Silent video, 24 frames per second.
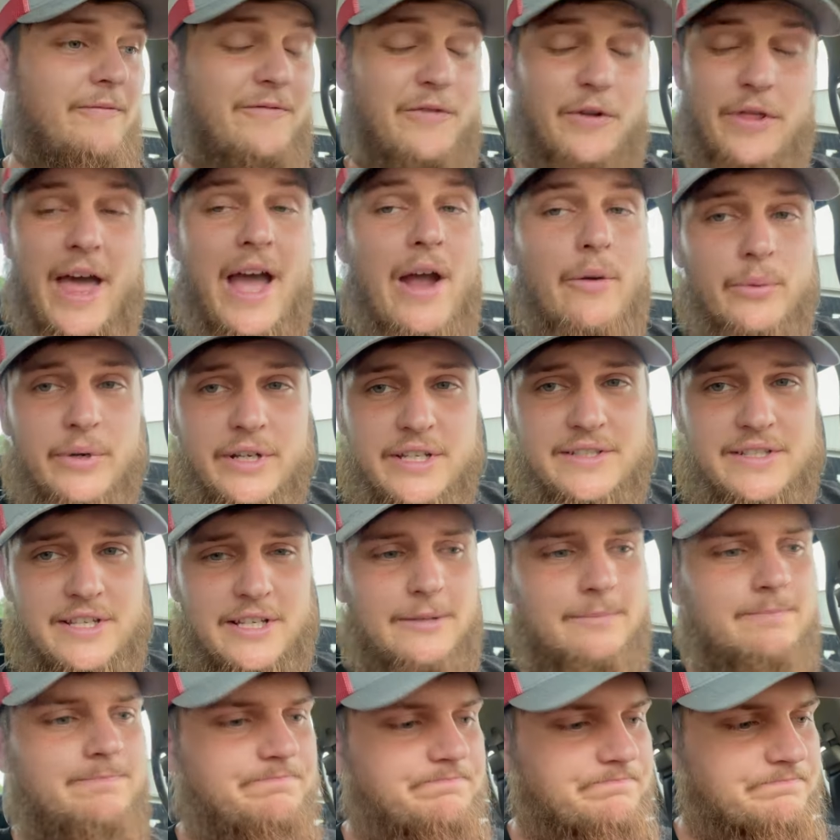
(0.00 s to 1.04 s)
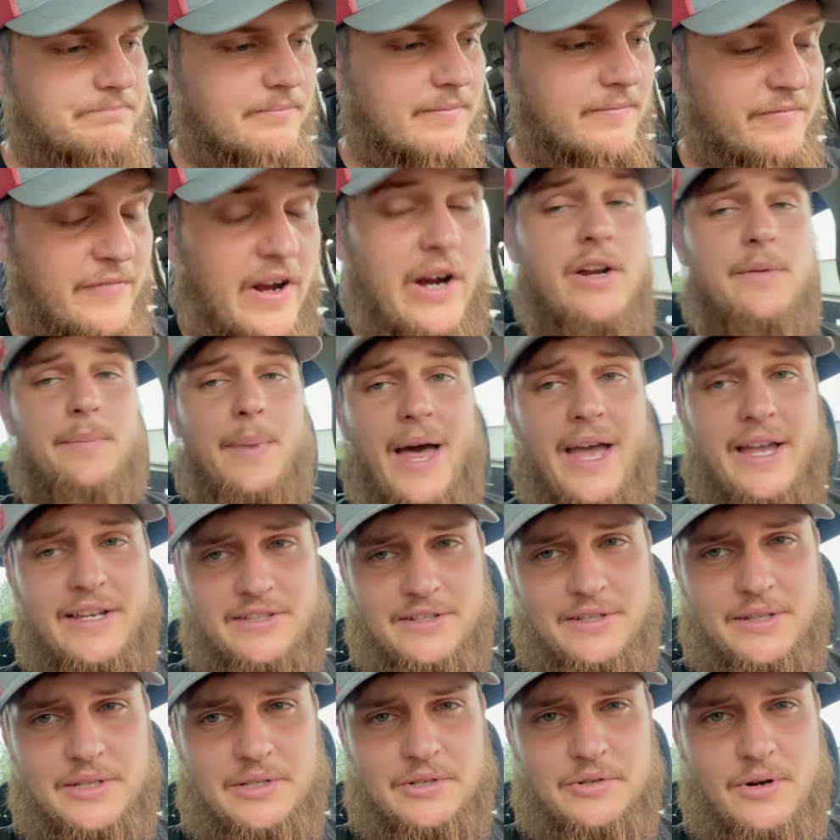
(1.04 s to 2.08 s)
For that reason, very biased
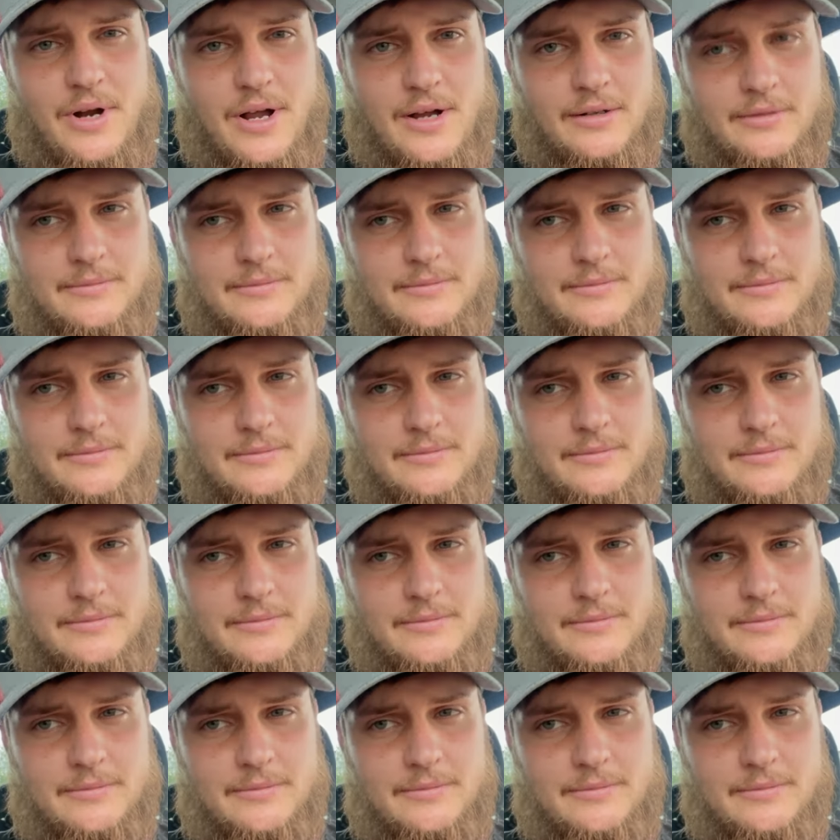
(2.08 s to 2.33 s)
to this truck.